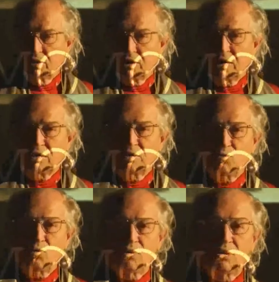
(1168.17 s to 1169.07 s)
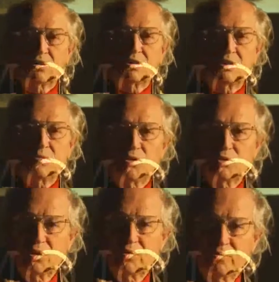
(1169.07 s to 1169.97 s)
like the moon is the symbol of the